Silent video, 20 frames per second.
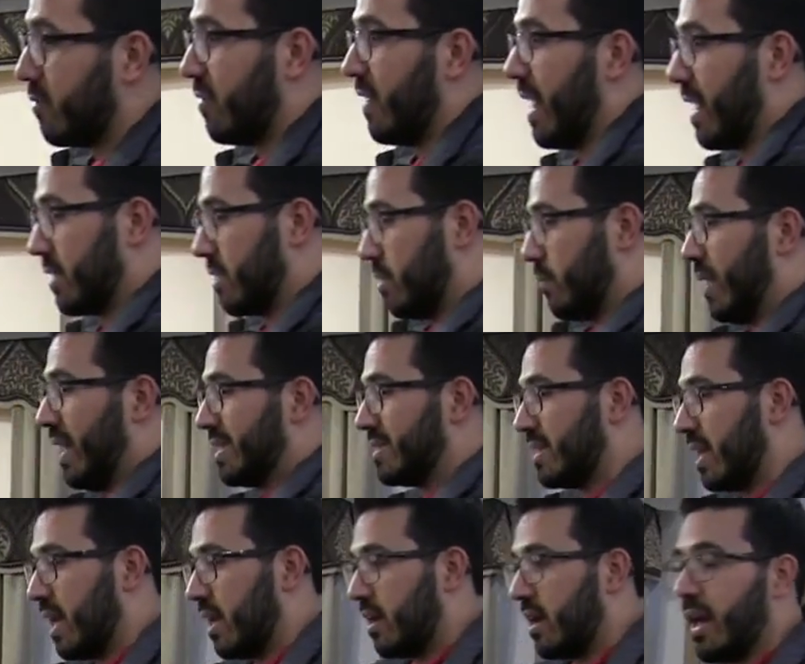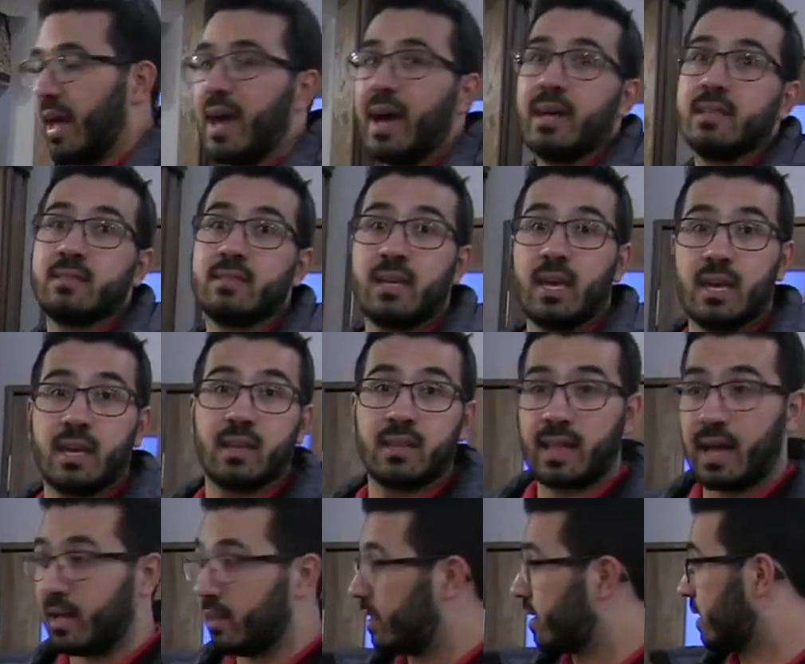the fact that Montana has
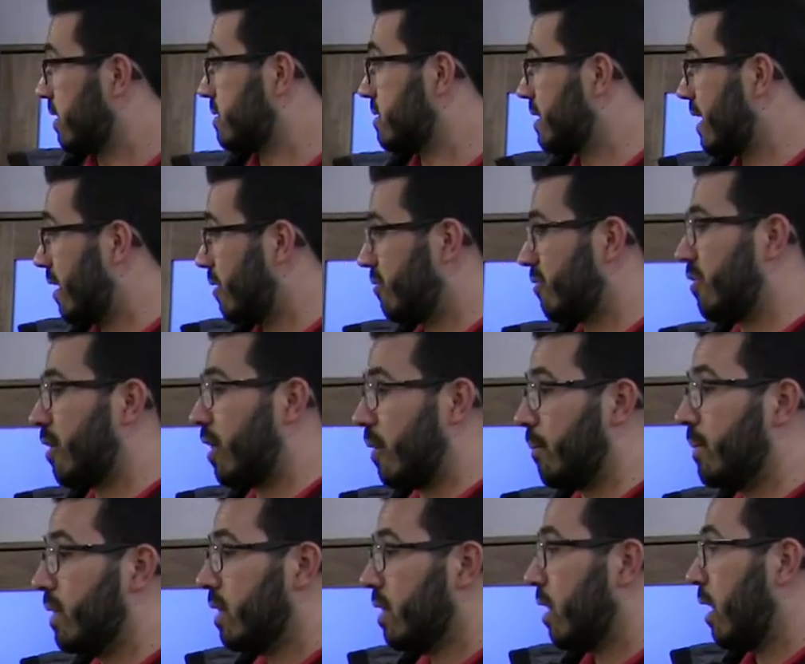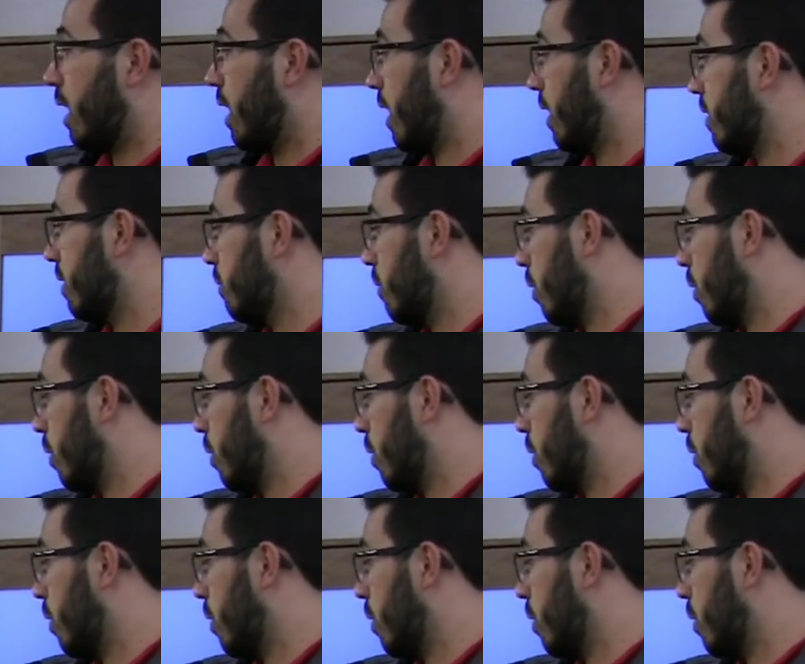taken that, like I said, from the